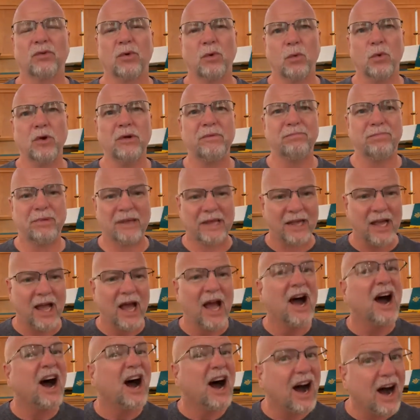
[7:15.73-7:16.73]
So it wouldn't be
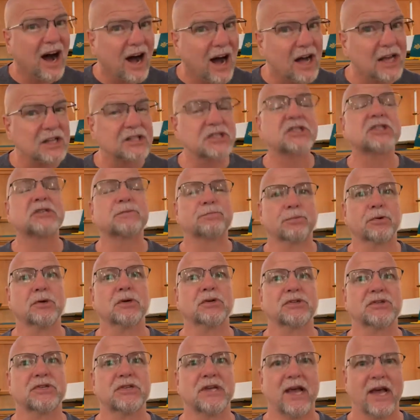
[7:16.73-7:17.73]
us
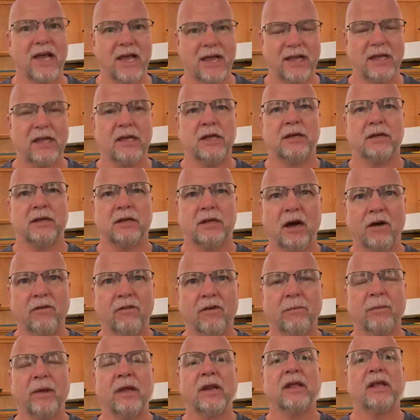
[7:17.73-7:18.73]
per se in
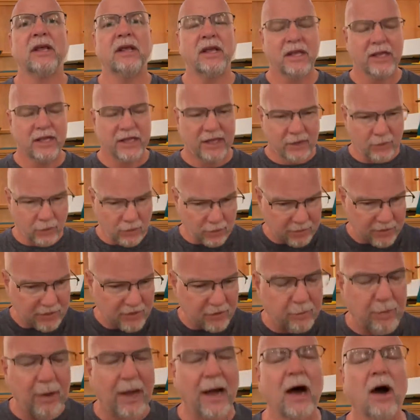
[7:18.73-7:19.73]
government. It would be
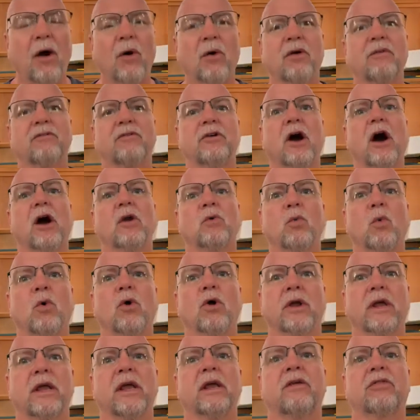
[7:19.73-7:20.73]
the power of God
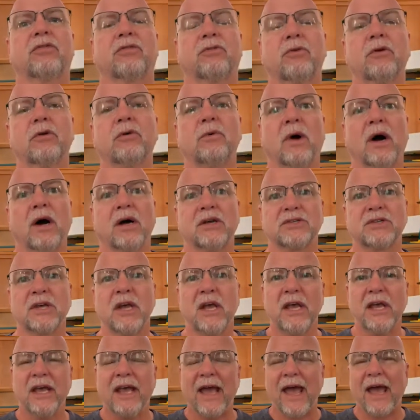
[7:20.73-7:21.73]
working through us,
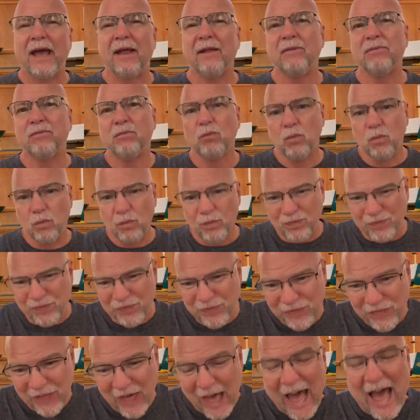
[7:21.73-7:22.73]
and
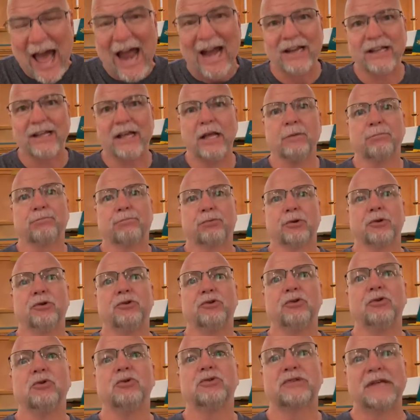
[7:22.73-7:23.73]
that can
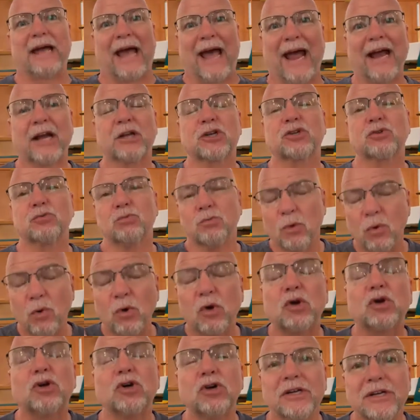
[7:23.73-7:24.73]
produce actual
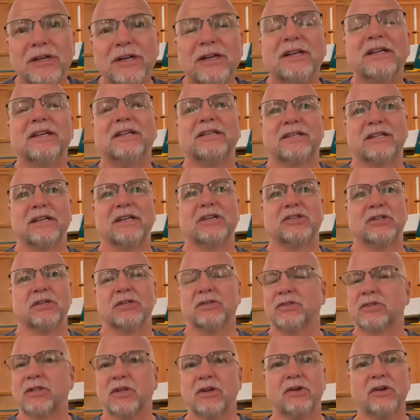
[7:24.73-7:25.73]
good
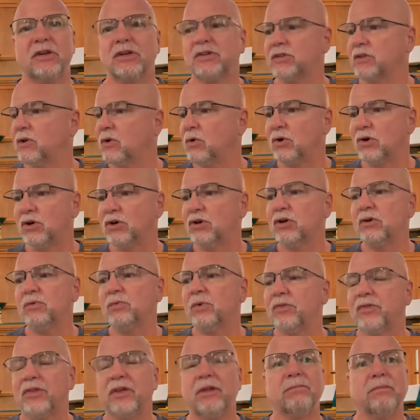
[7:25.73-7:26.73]
decisions. There is no
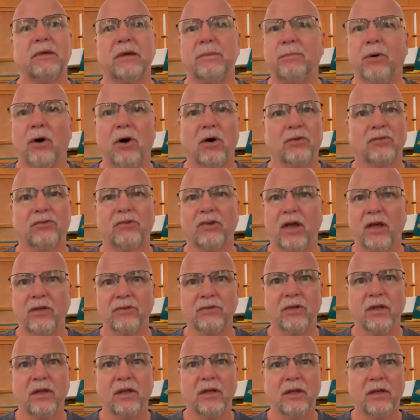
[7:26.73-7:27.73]
good within me, Paul
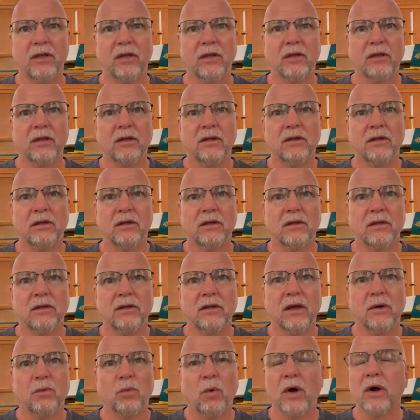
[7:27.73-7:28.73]
says.
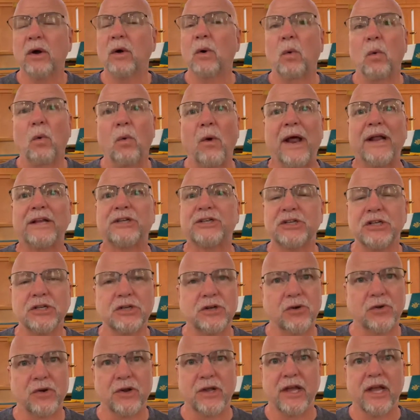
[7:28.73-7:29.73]
What a
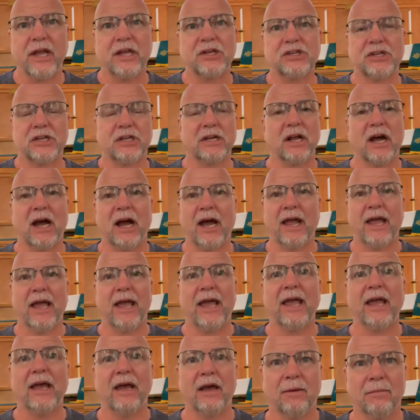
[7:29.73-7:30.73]
wretched creation I
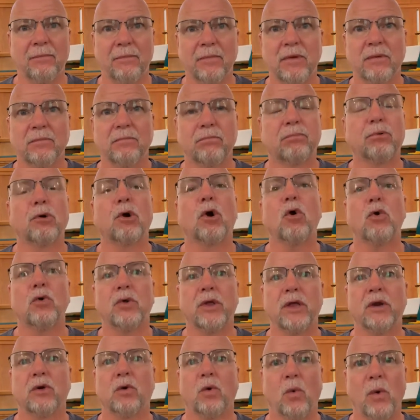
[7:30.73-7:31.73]
am,
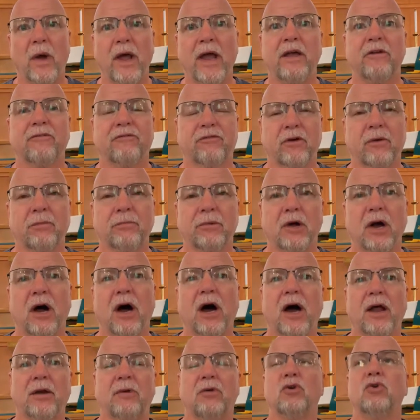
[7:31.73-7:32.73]
broken away from
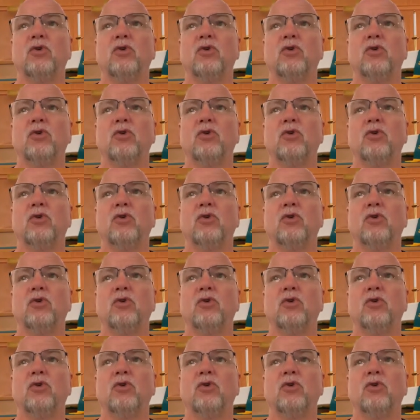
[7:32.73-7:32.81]
God.